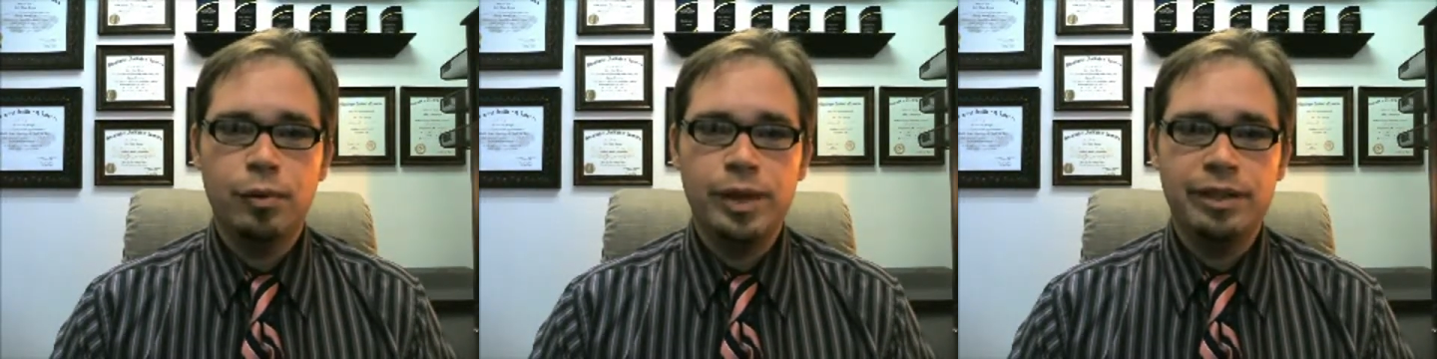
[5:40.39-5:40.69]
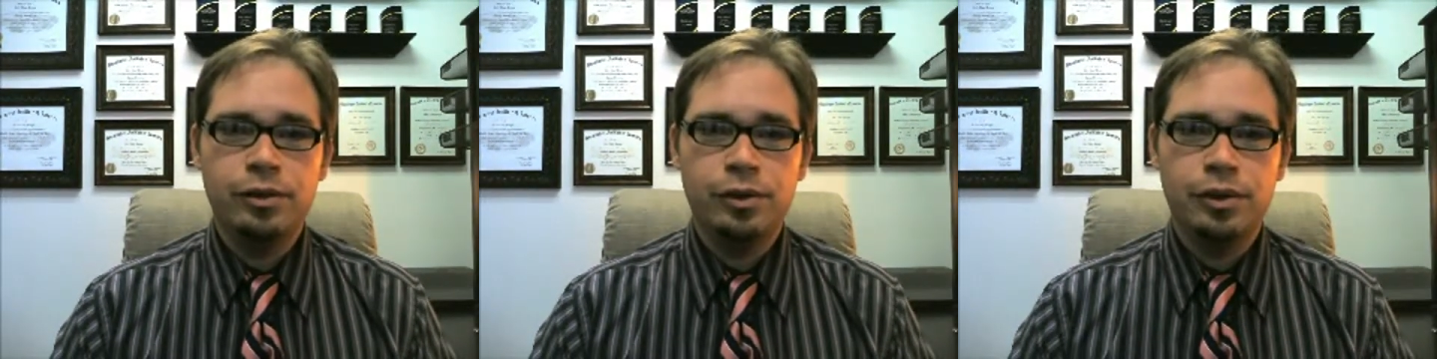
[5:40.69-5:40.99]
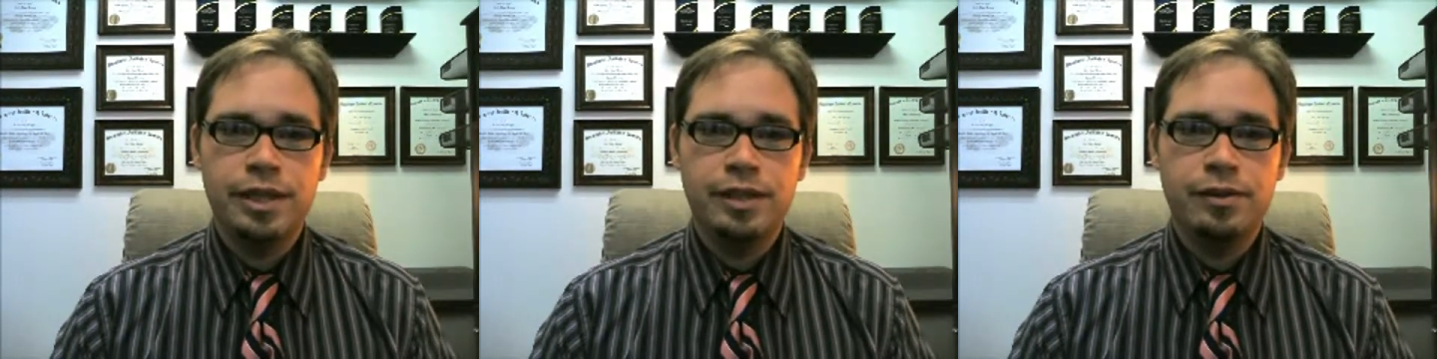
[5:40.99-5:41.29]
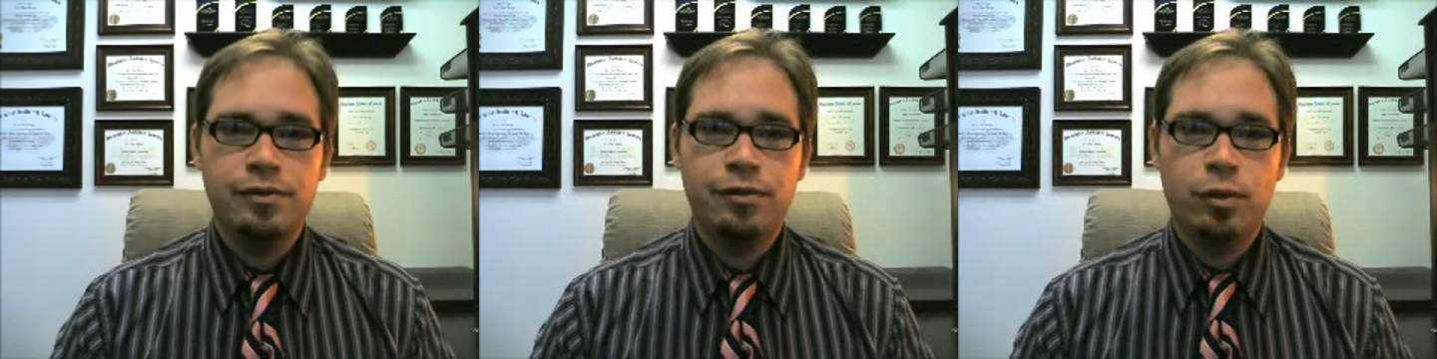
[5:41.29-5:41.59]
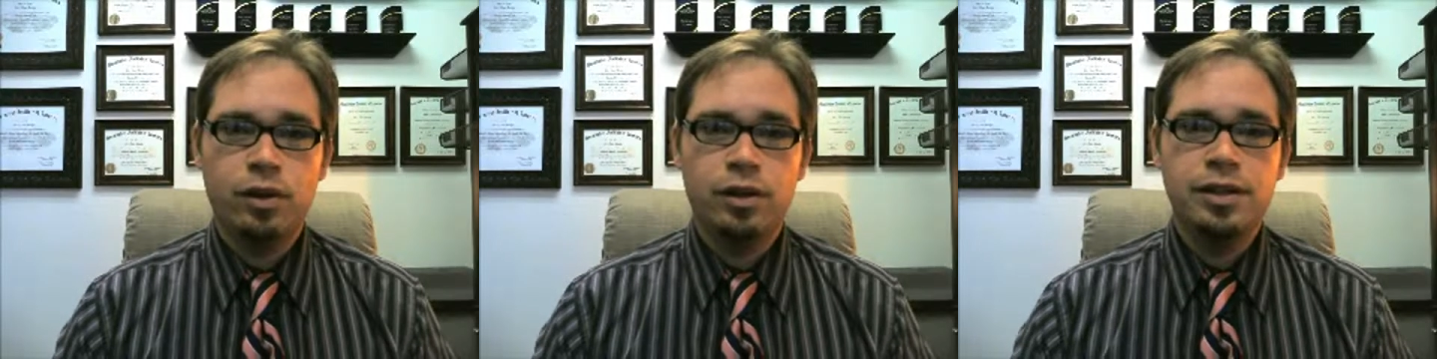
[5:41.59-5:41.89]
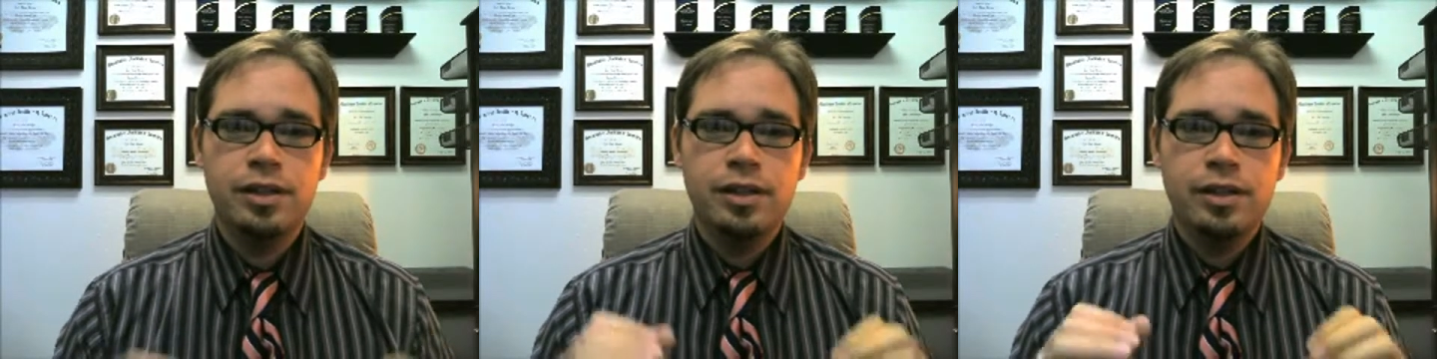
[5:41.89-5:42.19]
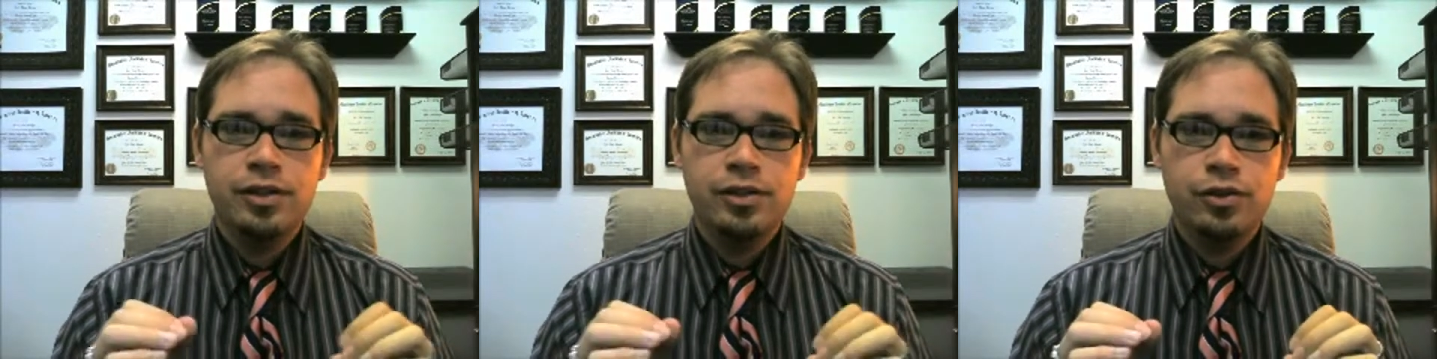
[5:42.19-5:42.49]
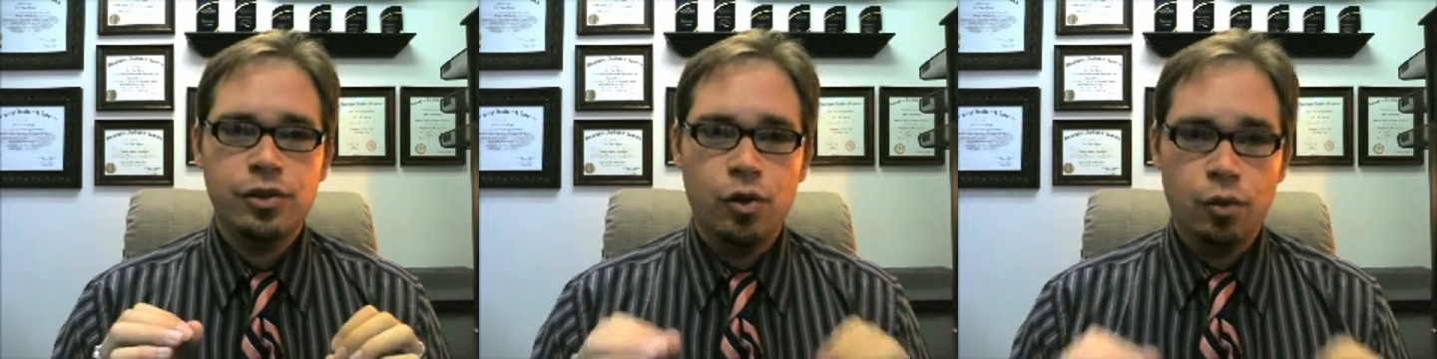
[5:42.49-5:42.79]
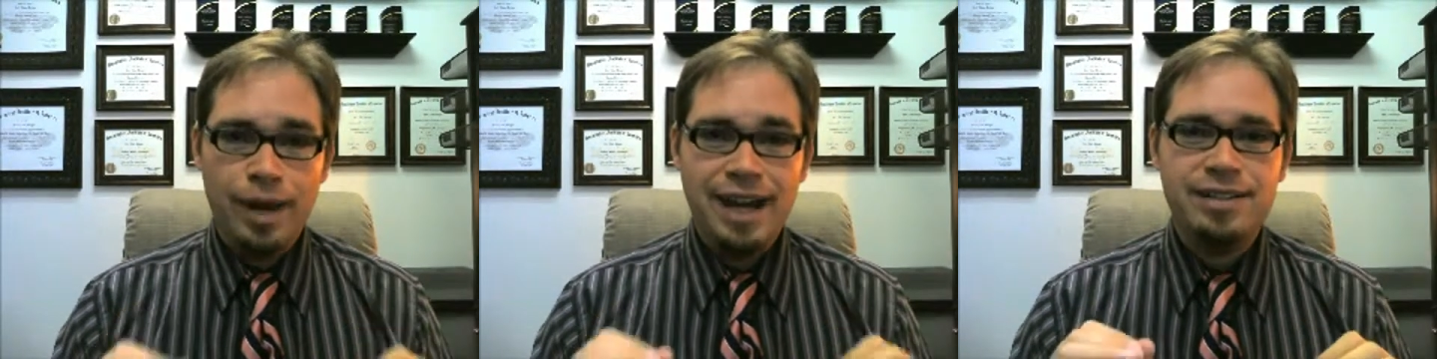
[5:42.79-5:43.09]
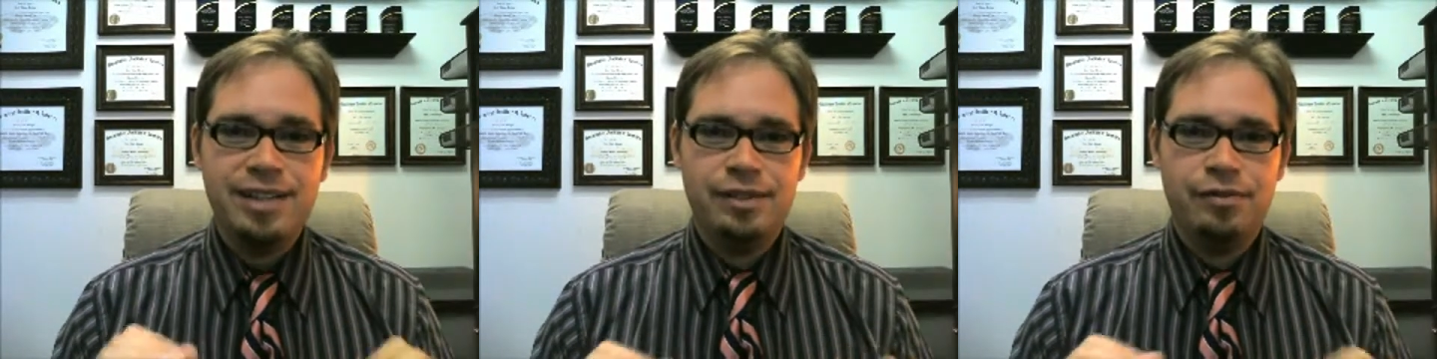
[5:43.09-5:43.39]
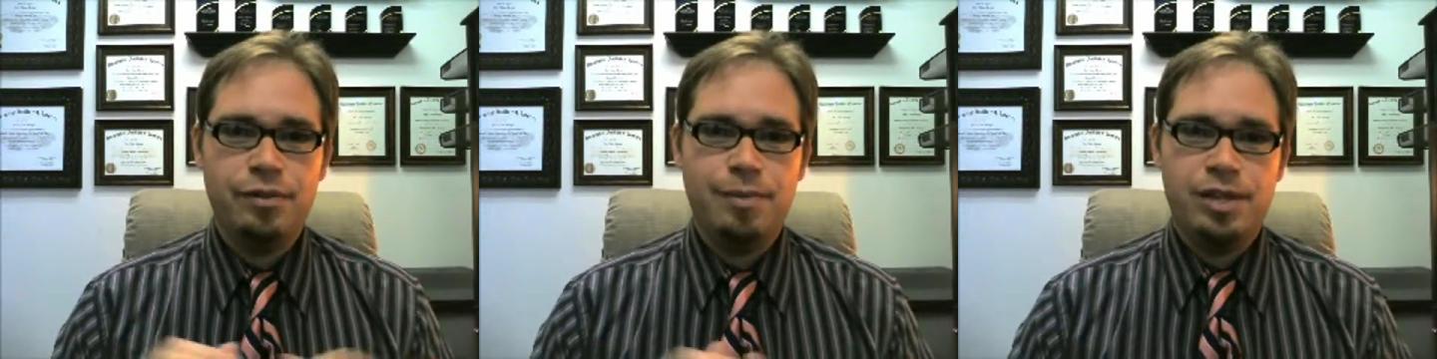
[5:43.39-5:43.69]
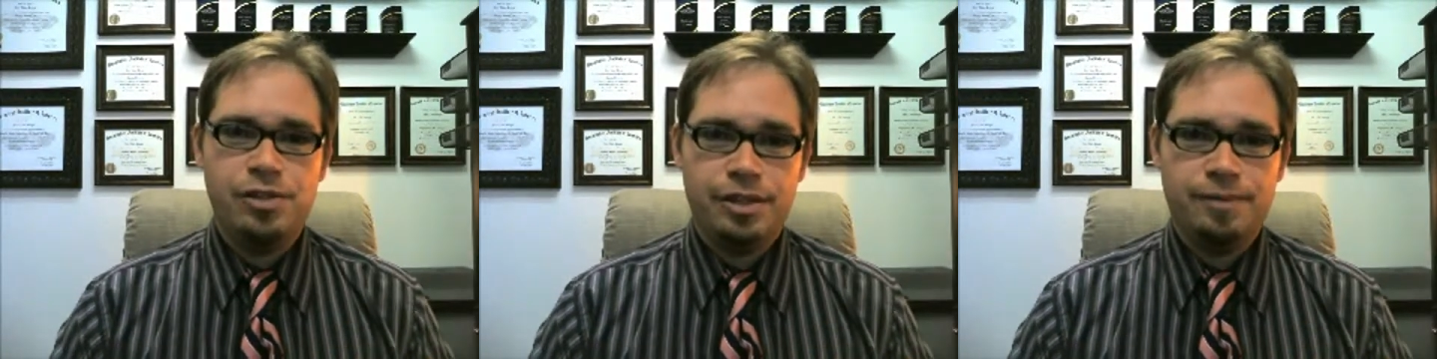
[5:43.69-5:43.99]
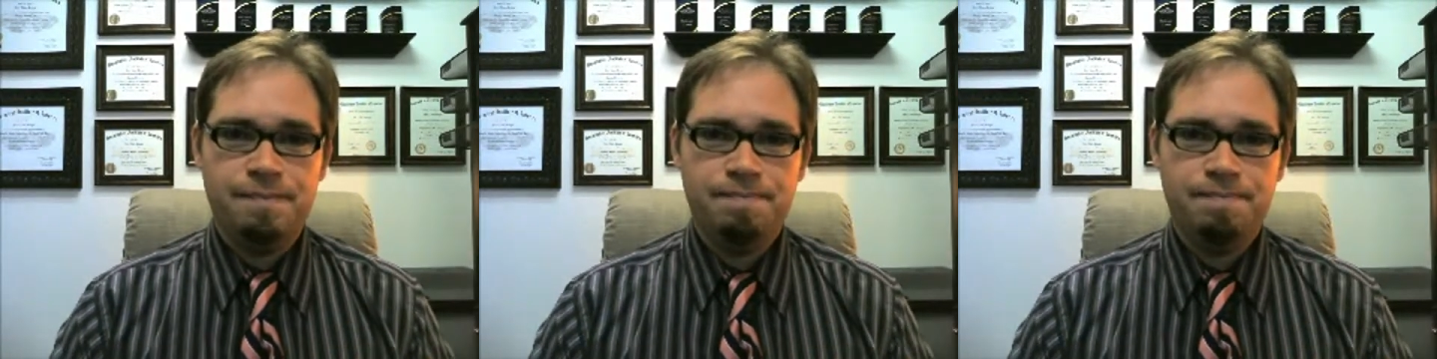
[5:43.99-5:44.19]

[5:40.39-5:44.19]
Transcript: when you're looking for correct information.